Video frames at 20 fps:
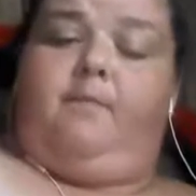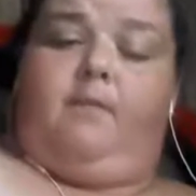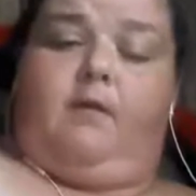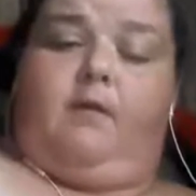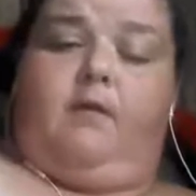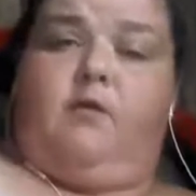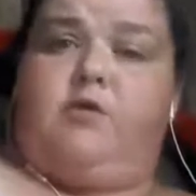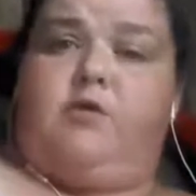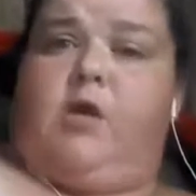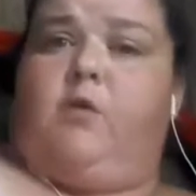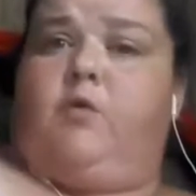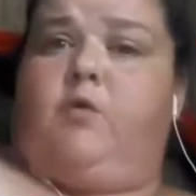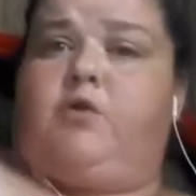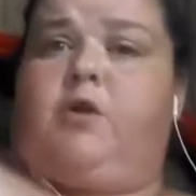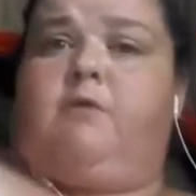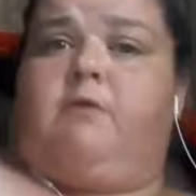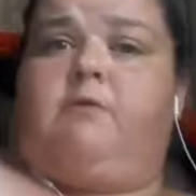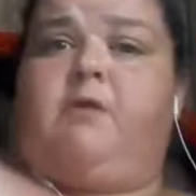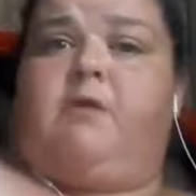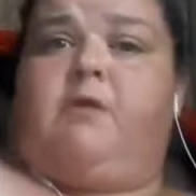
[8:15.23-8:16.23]
There's other
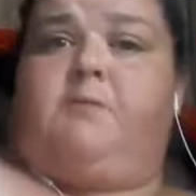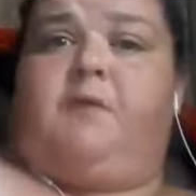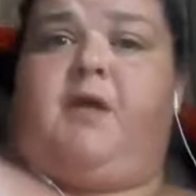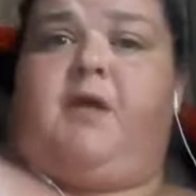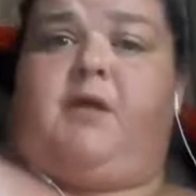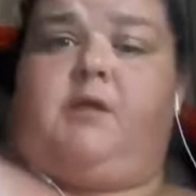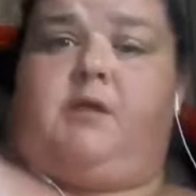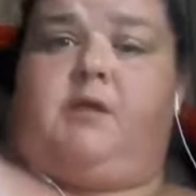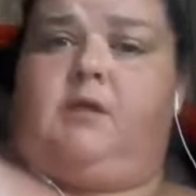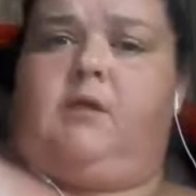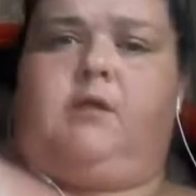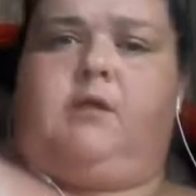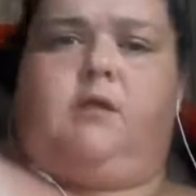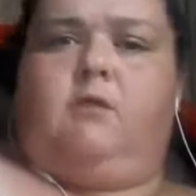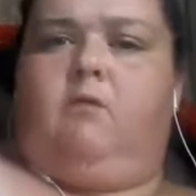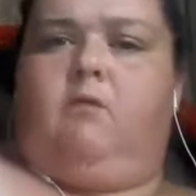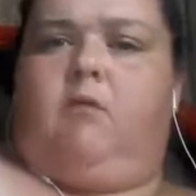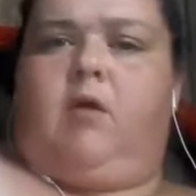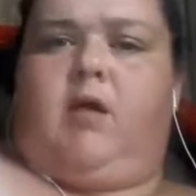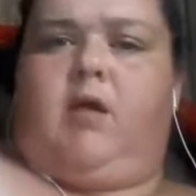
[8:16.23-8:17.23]
services, but this is
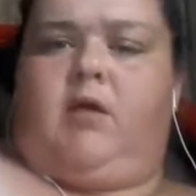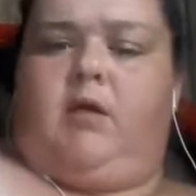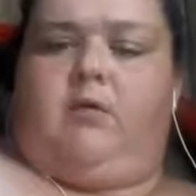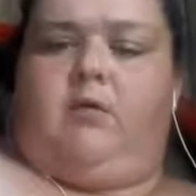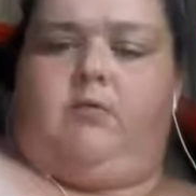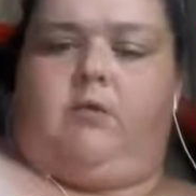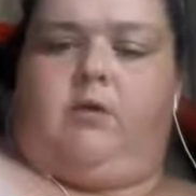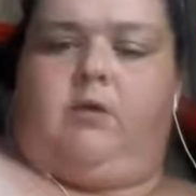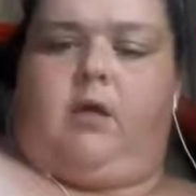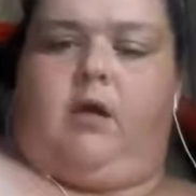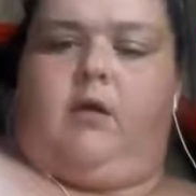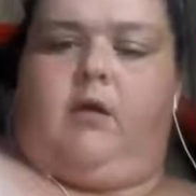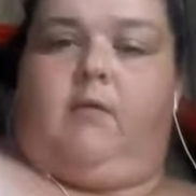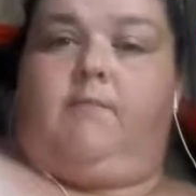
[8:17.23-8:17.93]
the one I use.